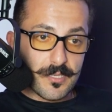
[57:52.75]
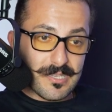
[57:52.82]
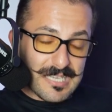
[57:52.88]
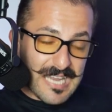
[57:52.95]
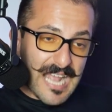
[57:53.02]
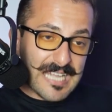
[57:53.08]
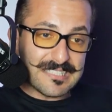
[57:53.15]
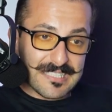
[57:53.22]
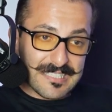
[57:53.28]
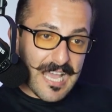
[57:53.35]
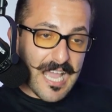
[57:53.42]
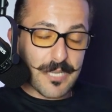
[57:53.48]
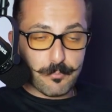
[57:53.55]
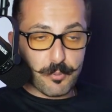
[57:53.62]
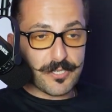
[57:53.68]

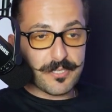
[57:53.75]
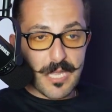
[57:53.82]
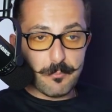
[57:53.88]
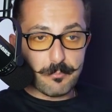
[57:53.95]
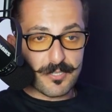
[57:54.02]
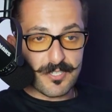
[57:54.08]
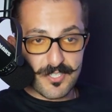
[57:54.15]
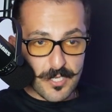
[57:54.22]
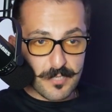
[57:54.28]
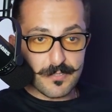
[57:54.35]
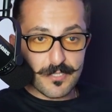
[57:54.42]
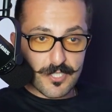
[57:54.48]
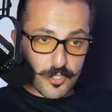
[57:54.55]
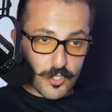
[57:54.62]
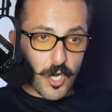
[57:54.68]
99.9% of
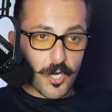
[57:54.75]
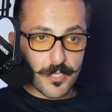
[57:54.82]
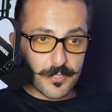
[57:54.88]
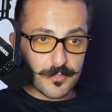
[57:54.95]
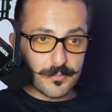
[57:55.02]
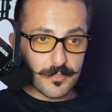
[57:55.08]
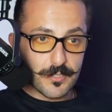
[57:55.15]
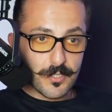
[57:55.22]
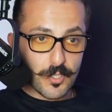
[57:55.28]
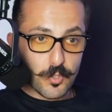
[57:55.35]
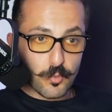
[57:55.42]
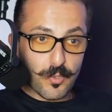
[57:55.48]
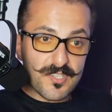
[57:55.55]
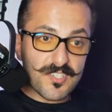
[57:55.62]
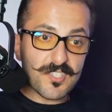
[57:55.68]
it started
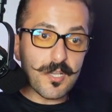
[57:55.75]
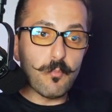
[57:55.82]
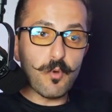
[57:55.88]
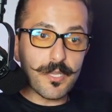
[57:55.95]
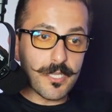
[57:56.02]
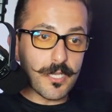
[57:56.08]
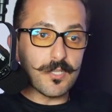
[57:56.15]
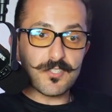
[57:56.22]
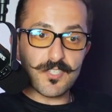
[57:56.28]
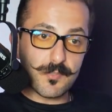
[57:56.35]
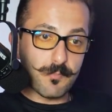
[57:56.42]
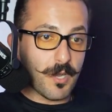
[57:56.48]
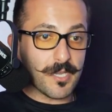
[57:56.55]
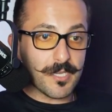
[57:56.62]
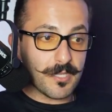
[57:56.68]
with someone
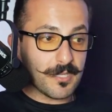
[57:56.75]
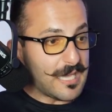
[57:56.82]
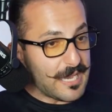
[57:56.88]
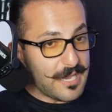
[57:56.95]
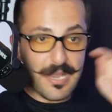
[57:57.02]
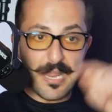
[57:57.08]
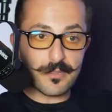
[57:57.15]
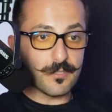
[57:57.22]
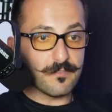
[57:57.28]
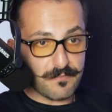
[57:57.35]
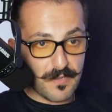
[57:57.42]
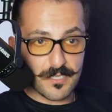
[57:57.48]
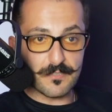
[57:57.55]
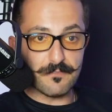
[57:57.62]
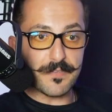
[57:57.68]
else's money and not the
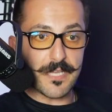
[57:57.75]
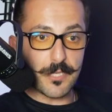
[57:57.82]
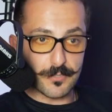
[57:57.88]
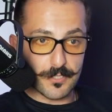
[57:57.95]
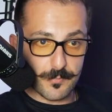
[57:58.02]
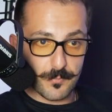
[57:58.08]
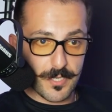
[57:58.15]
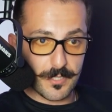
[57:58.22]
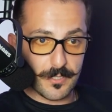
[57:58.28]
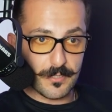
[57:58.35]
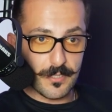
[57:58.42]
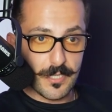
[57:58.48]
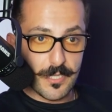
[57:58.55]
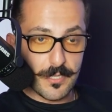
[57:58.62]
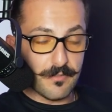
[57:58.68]
fucking founder's
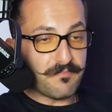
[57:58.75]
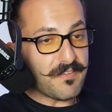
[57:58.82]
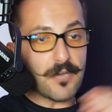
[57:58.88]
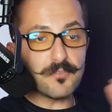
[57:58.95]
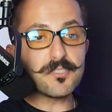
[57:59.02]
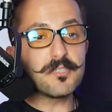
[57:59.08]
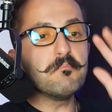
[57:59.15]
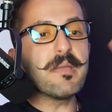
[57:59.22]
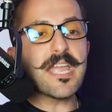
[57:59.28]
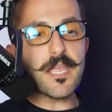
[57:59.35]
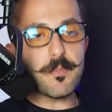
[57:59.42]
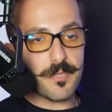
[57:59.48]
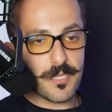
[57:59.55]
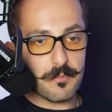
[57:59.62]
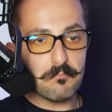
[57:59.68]
money. The founder,
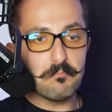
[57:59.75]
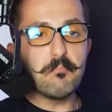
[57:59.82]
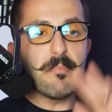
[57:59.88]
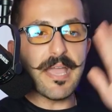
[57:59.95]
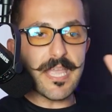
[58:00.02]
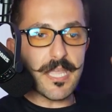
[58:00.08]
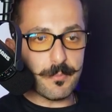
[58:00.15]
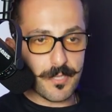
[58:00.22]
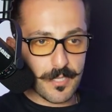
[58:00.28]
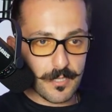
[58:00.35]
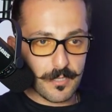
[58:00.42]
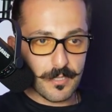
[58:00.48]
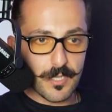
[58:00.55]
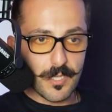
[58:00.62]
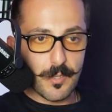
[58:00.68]
maybe,
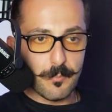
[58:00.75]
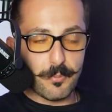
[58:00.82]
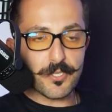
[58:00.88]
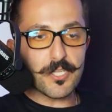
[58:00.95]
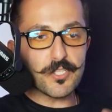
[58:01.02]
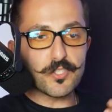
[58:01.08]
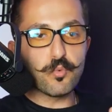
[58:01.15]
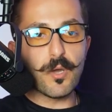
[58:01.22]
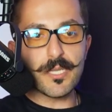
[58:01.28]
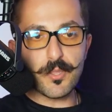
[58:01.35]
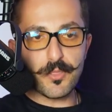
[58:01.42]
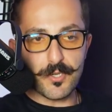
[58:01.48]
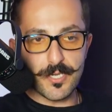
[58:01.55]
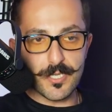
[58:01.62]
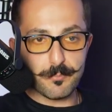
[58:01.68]
maybe, but in
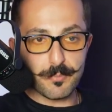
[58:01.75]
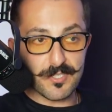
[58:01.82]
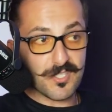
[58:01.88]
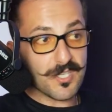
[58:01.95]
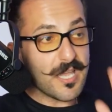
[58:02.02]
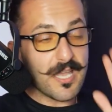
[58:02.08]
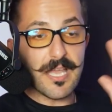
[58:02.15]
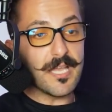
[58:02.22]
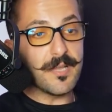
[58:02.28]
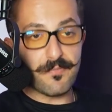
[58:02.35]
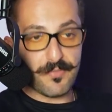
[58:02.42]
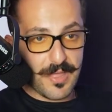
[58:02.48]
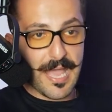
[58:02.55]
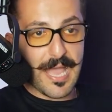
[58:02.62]
20, 30%, if